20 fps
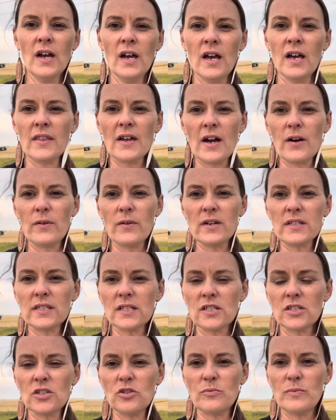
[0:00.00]
that
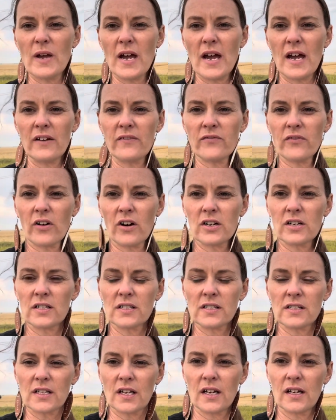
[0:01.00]
wasn't too bad as far as
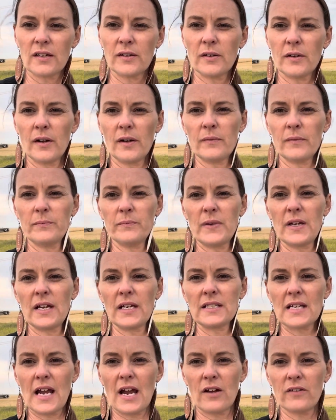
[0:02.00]

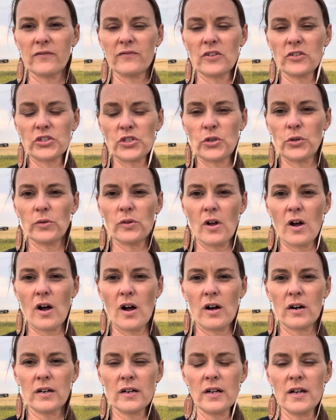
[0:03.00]
being down too
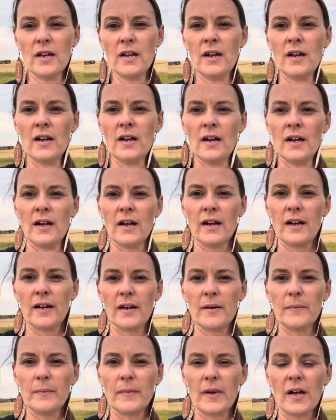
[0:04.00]
long.
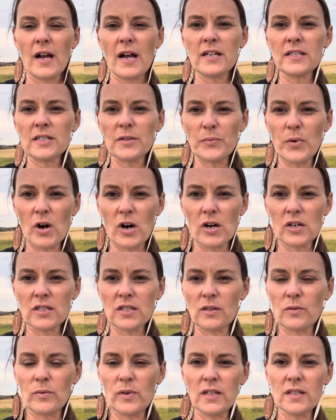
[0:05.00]
I got some parts
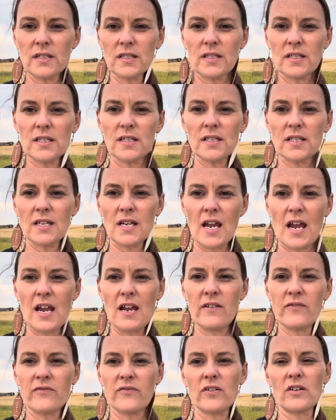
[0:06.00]
in Williston
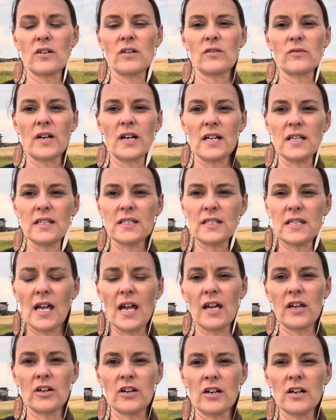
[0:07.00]
today for Riggins
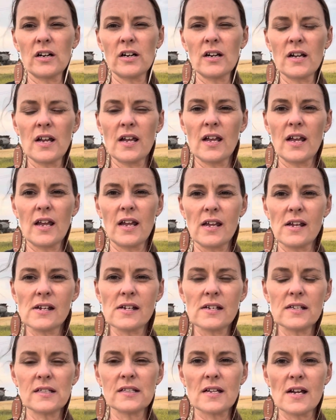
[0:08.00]
header, and